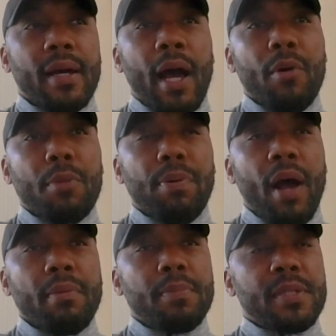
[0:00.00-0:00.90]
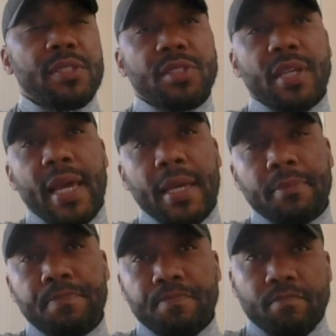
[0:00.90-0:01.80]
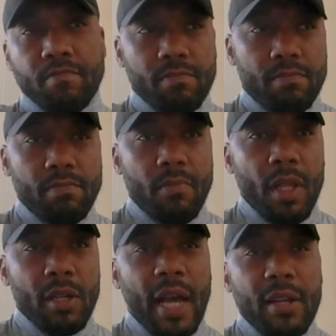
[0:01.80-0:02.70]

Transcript: I would probably say, look,